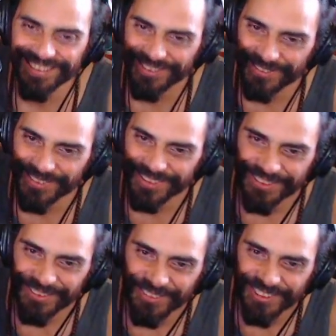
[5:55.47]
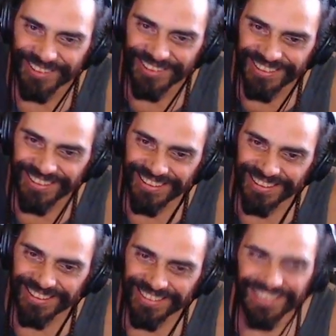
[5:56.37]
That's pretty creepy.
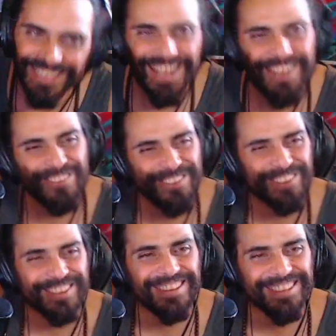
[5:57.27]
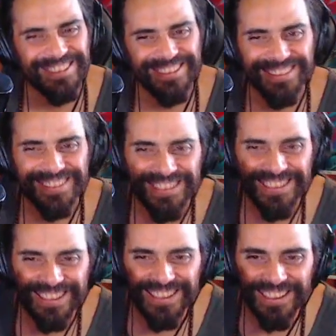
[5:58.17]
That's not really, is it?
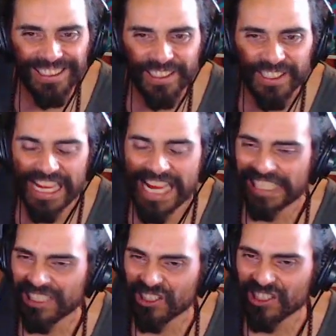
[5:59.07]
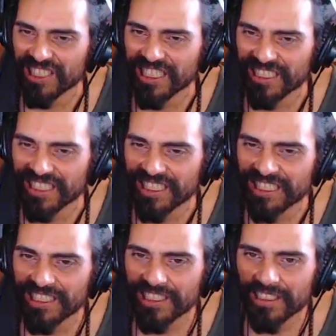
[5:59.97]
The Exorcist,
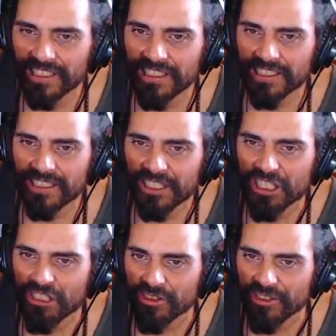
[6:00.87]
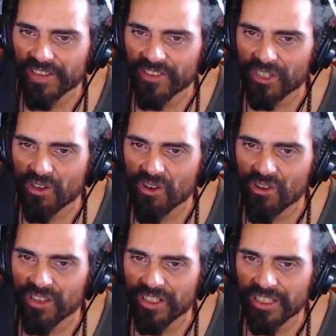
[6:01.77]
Children of the Corn,